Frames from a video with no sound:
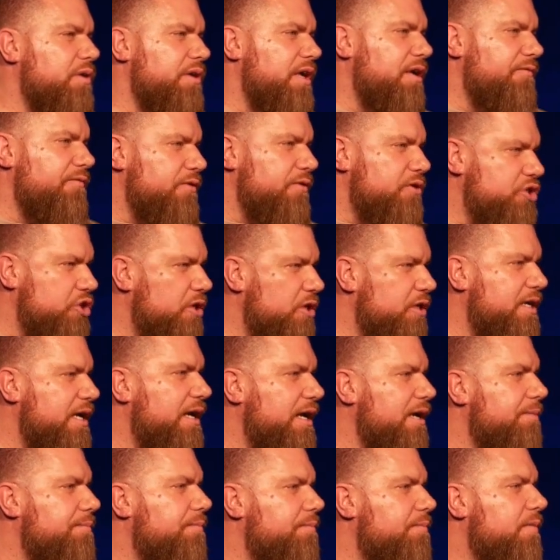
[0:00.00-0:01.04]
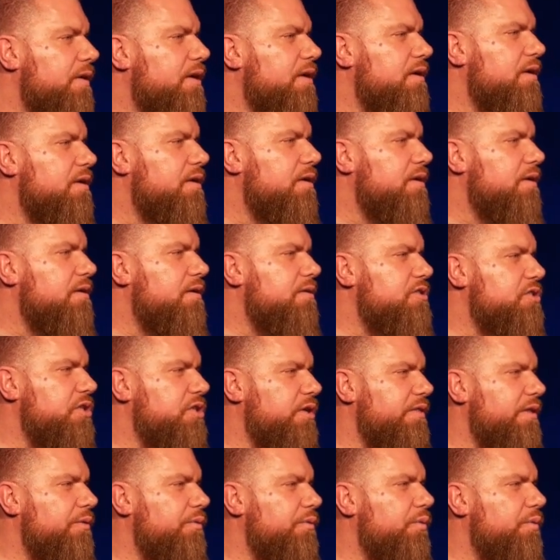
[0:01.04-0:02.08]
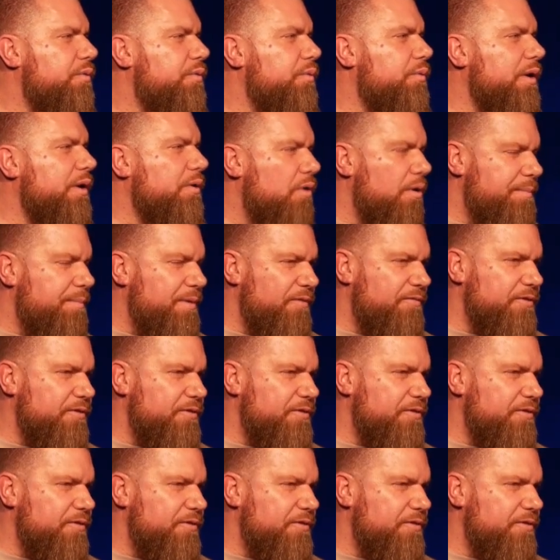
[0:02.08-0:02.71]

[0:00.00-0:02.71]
he forsook him so that we won't be